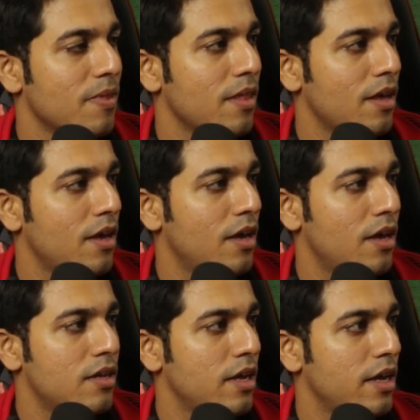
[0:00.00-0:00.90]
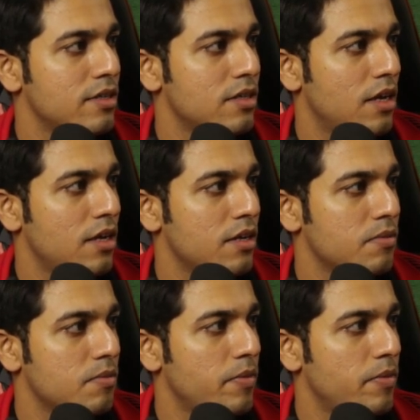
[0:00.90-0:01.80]
And as I
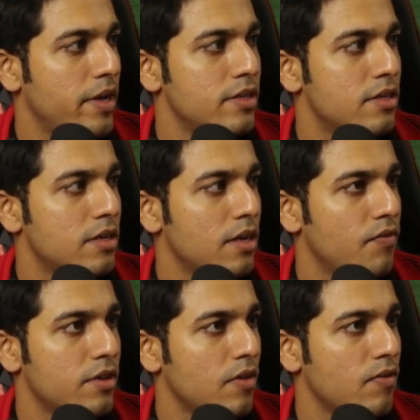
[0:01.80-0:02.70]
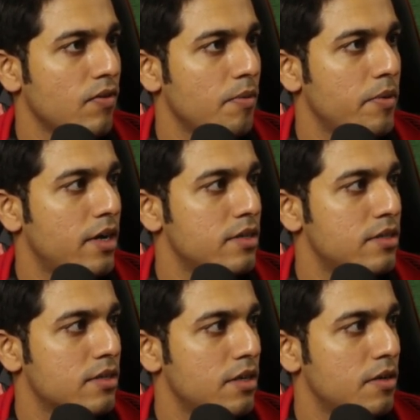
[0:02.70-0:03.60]
mentioned, everything will be
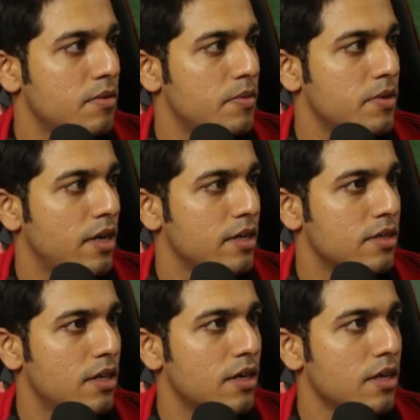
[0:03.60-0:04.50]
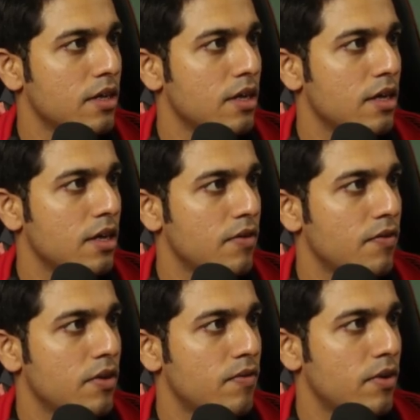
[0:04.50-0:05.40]
adjusted precisely. Even
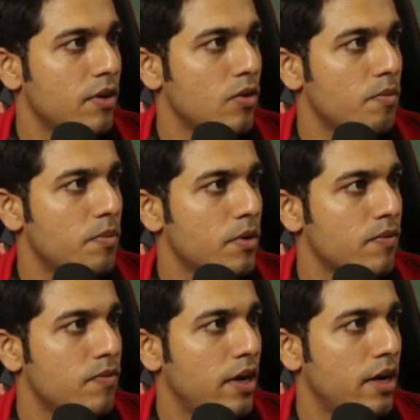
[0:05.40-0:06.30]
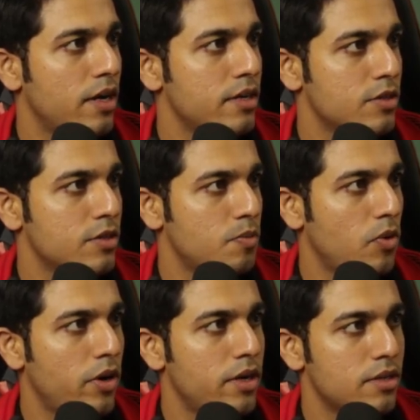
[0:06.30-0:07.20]
if I open fire adjust
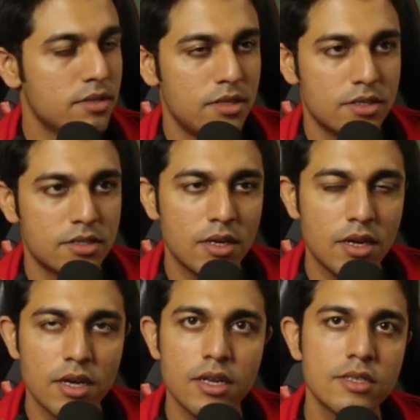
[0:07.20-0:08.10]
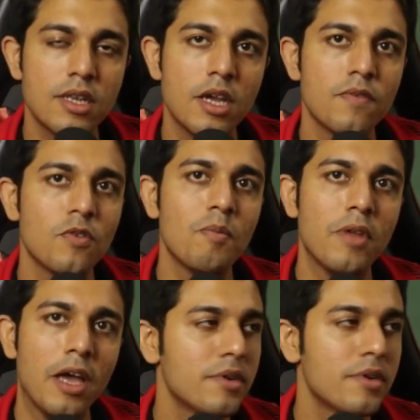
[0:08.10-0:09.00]
point, since this gun is taken from
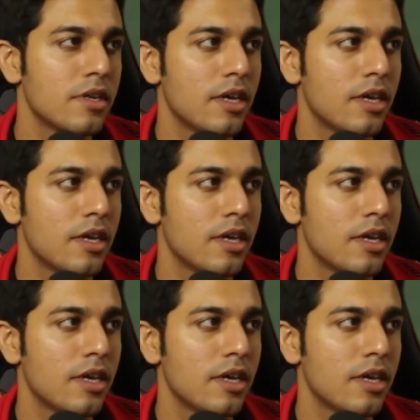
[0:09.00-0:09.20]
library,